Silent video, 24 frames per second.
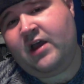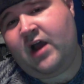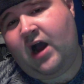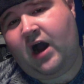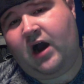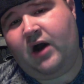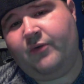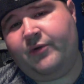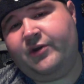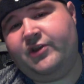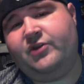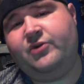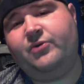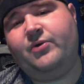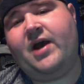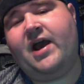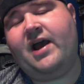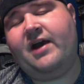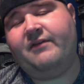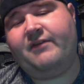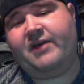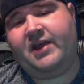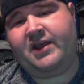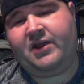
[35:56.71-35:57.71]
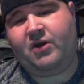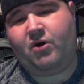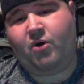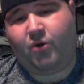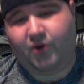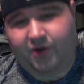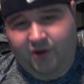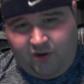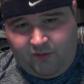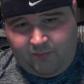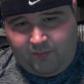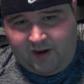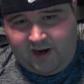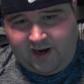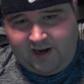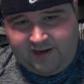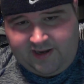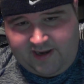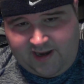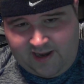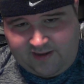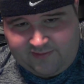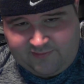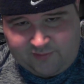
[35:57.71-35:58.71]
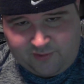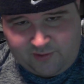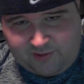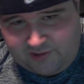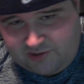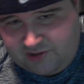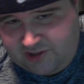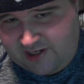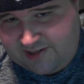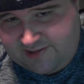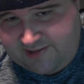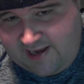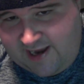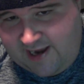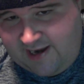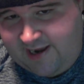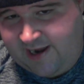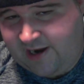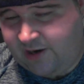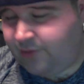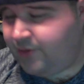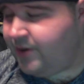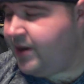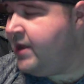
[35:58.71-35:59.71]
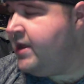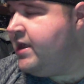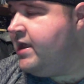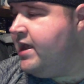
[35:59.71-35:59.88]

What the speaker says: we do have a audio podcast, so you can check that out.